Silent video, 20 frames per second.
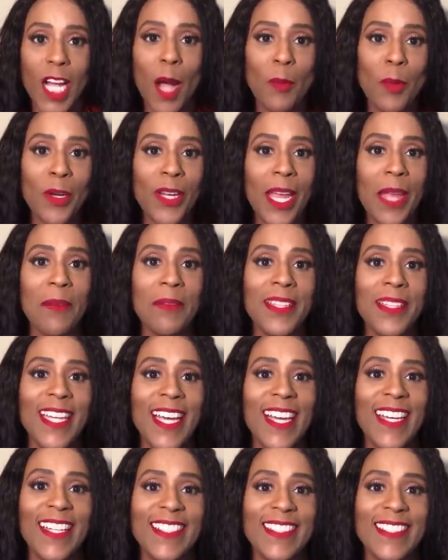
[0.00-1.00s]
okay with
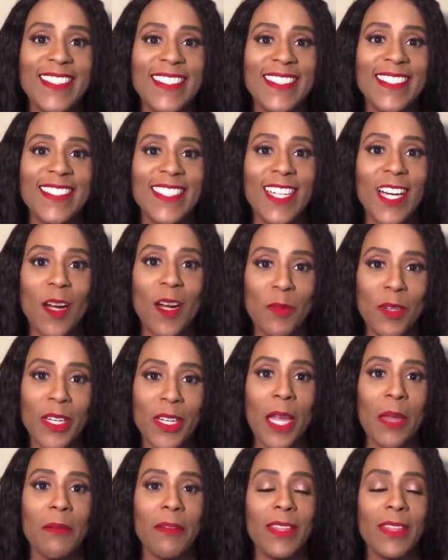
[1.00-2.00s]
that. I'm
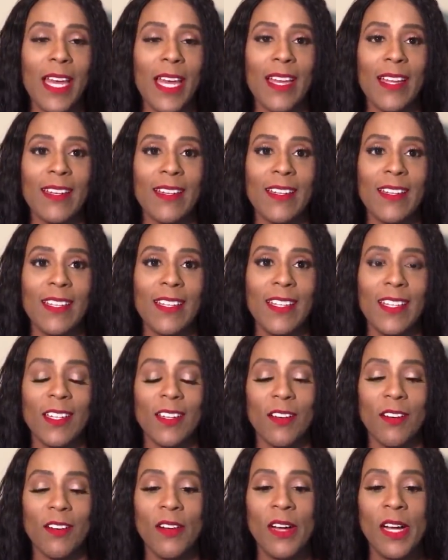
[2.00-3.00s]
okay with that, you
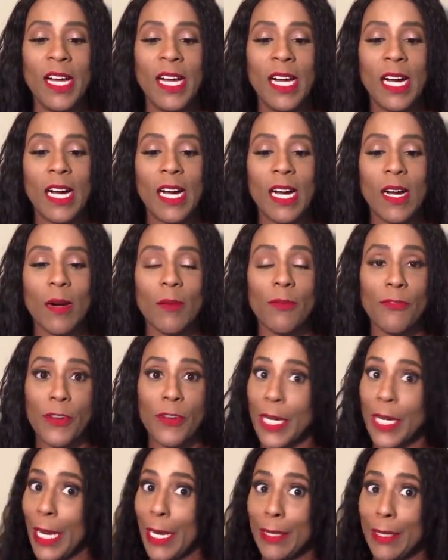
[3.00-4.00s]
know,
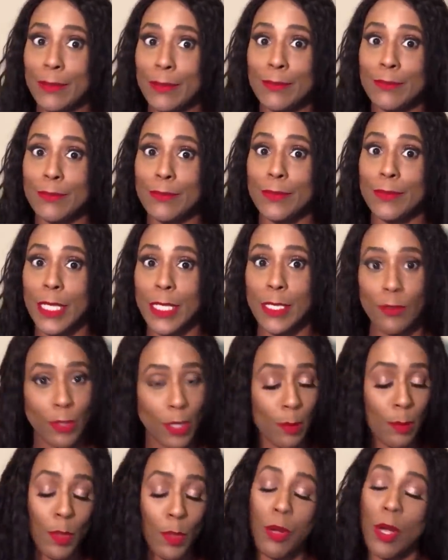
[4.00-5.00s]
for now. Now,
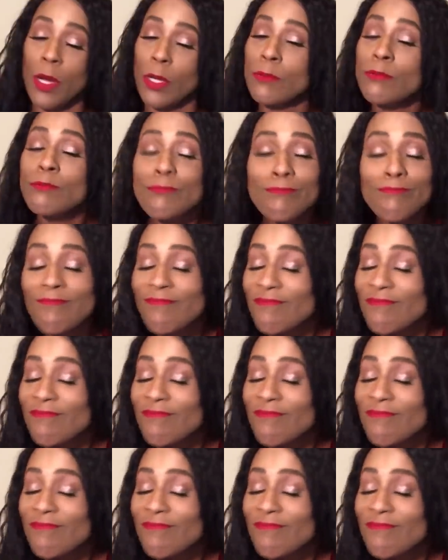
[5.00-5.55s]
don't get me wrong.